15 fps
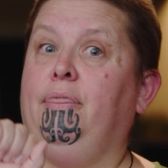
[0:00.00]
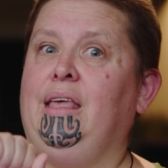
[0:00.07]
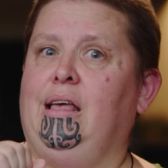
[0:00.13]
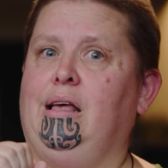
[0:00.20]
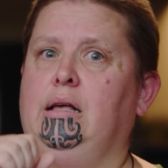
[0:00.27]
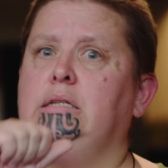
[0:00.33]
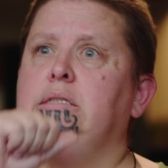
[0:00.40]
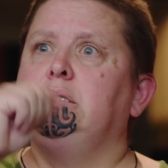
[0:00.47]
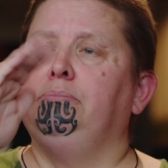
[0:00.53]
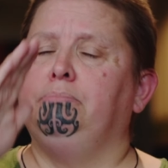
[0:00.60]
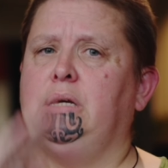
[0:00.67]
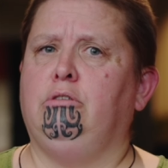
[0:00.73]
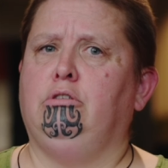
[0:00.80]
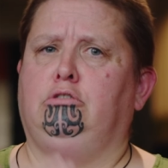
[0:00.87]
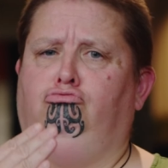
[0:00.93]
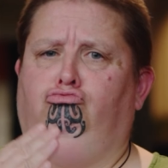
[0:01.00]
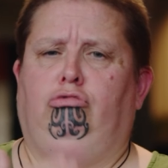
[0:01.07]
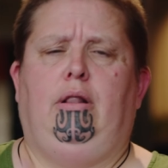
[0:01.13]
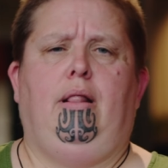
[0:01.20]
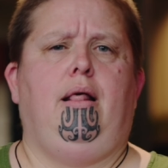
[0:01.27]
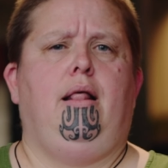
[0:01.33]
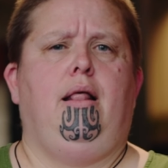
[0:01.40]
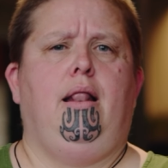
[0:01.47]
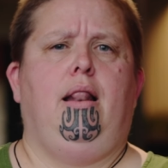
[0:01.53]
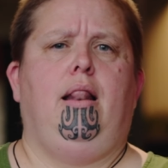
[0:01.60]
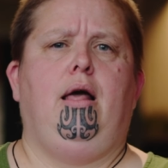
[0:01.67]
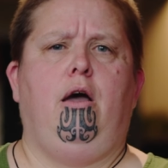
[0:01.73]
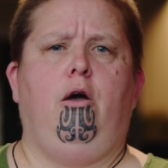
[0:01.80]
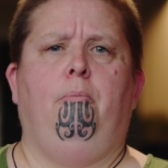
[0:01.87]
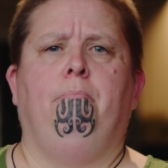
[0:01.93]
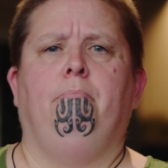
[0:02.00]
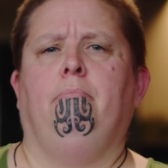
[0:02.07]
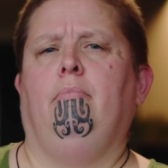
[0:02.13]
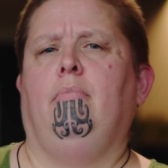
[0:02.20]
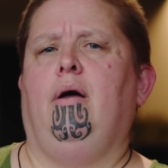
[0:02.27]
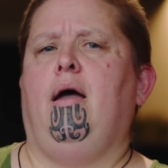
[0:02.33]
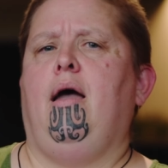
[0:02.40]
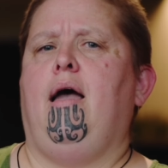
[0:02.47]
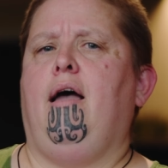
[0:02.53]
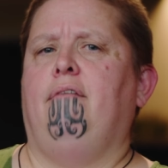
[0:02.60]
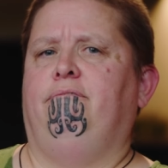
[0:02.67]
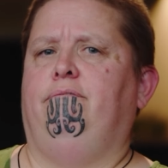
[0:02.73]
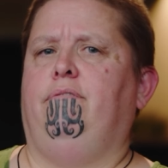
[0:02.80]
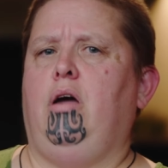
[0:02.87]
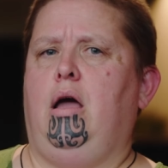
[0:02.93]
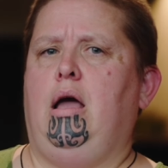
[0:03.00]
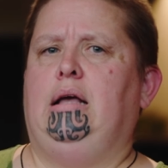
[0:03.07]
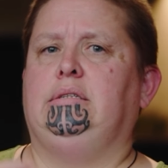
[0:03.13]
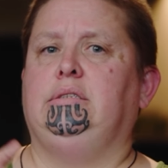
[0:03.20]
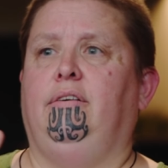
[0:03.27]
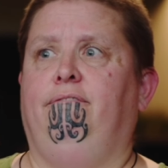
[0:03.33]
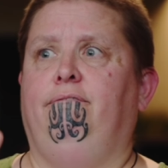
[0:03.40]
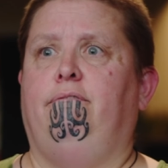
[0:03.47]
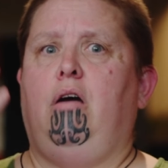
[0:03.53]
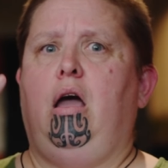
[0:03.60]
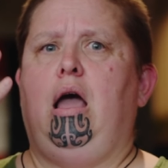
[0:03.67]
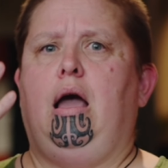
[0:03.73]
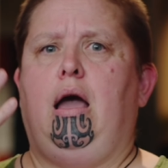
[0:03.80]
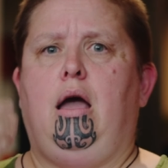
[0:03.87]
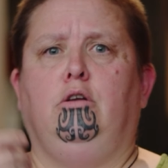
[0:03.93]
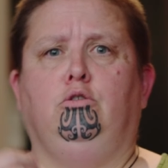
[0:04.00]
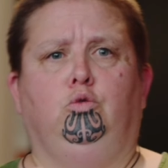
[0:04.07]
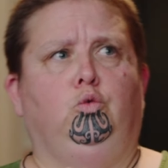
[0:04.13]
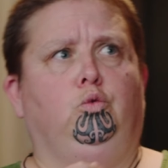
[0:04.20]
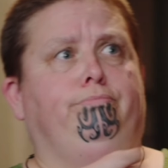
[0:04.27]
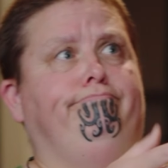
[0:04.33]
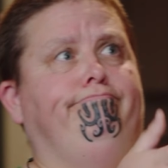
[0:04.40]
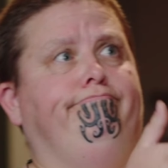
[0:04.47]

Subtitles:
Their experience informs the advice Whaikaha will provide to government.